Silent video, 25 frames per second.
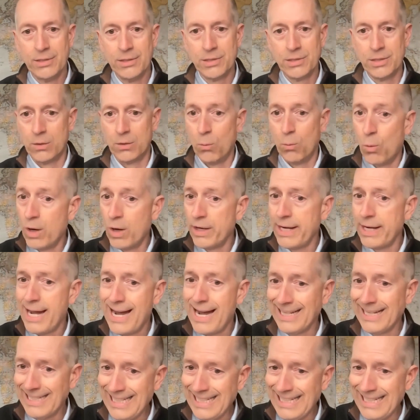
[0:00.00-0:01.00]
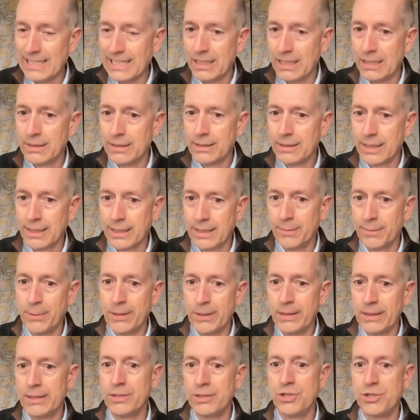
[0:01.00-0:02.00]
So one idea can
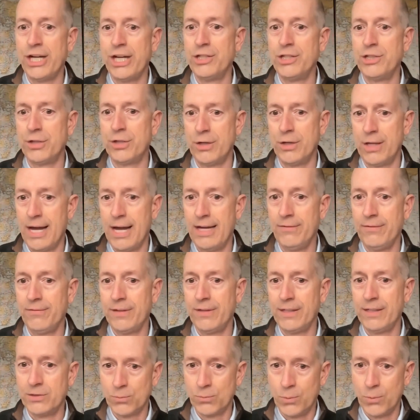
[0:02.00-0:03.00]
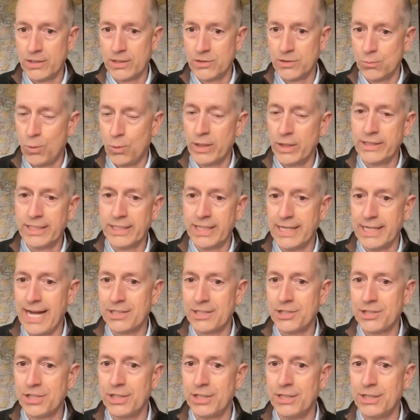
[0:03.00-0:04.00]
completely change your life, as well as one
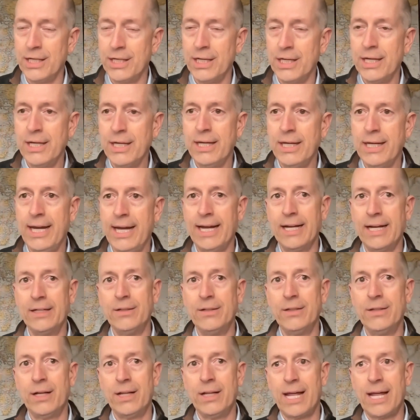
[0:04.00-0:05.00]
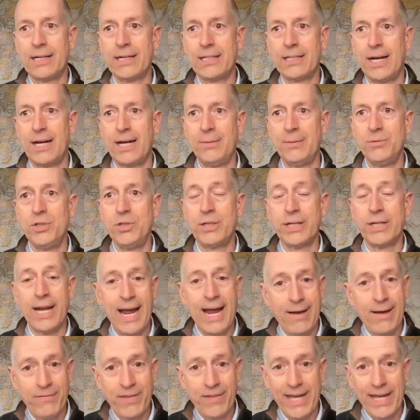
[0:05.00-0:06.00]
connection. And a lot of times you can
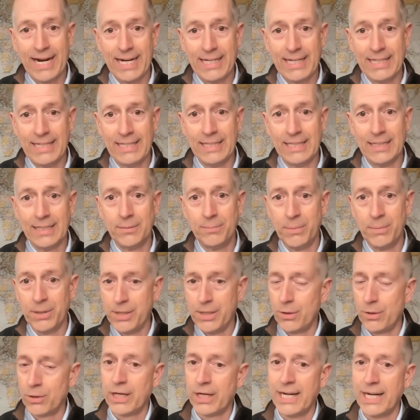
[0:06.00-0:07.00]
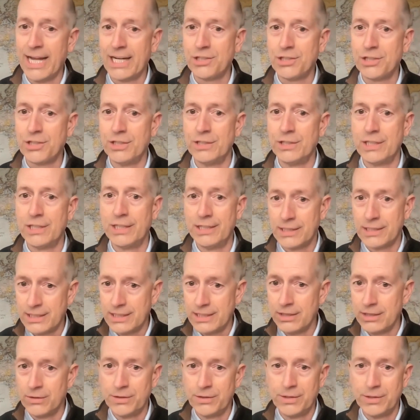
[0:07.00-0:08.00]
have that idea, but no connections, and
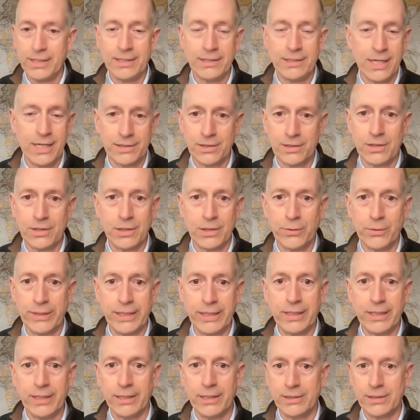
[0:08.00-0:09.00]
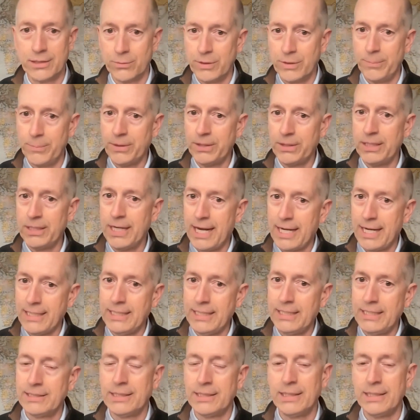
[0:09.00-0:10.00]
it doesn't do you any good. So when you put the
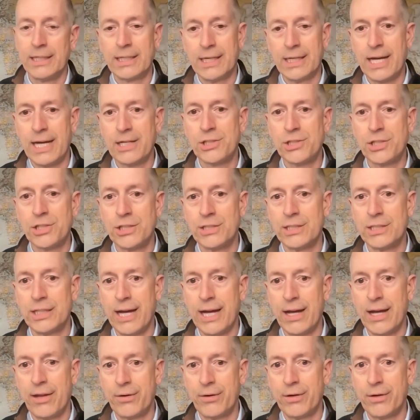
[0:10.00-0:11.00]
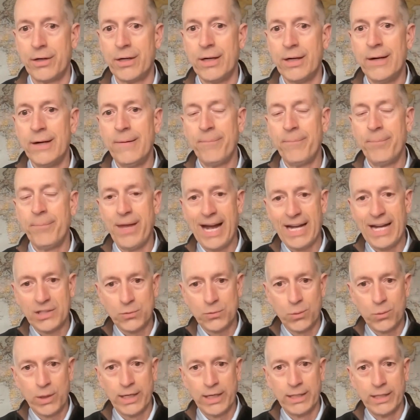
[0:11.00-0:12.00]
ideas and the connections together,
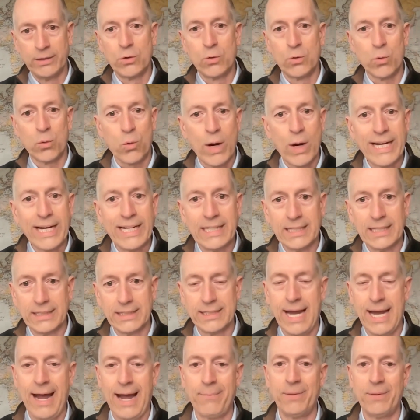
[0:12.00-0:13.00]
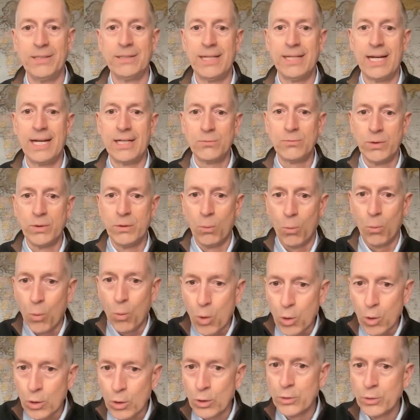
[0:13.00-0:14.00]
that's when greatness happens. That's when
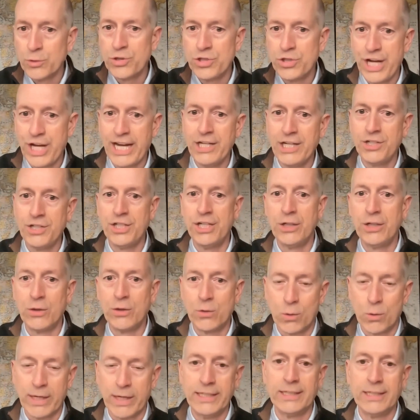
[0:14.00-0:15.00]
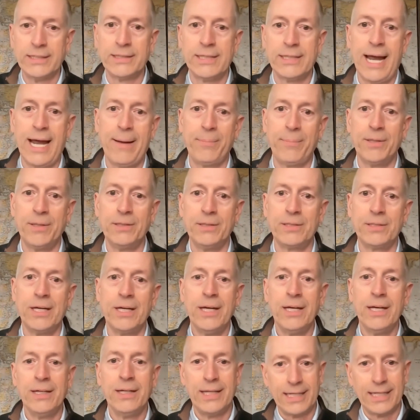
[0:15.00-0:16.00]
world-changing greatness happens.
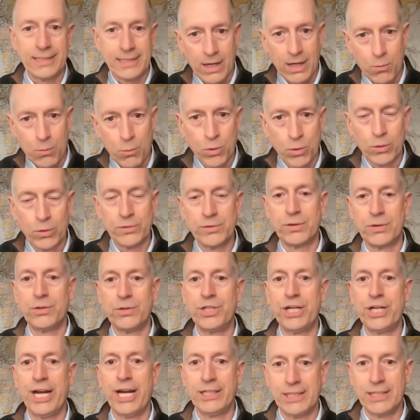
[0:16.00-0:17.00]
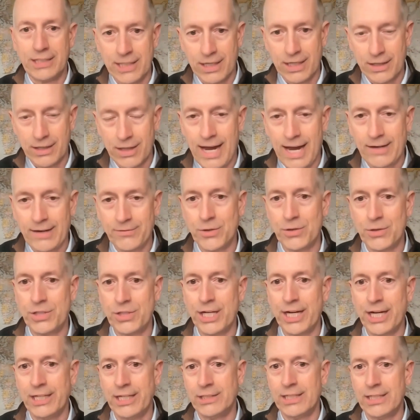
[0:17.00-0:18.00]
That's how worlds are changed. That's how lives are
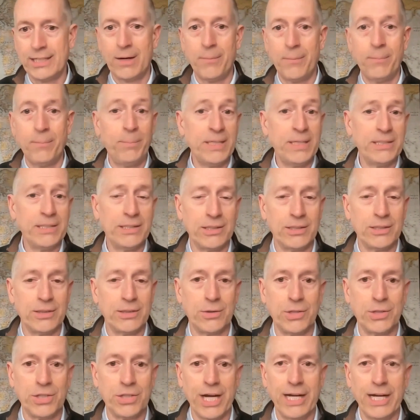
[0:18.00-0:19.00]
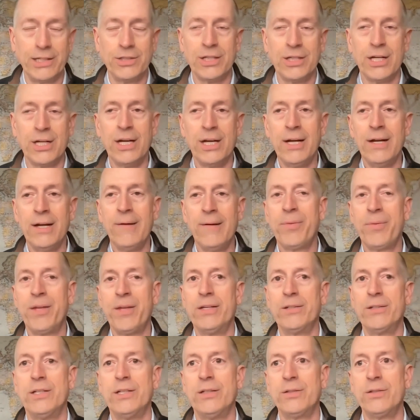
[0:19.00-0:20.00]
changed. That's how businesses are changed,
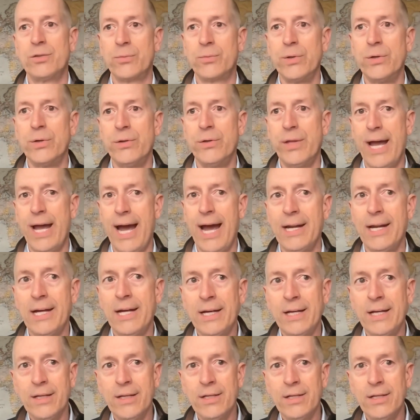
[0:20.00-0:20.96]
is through that.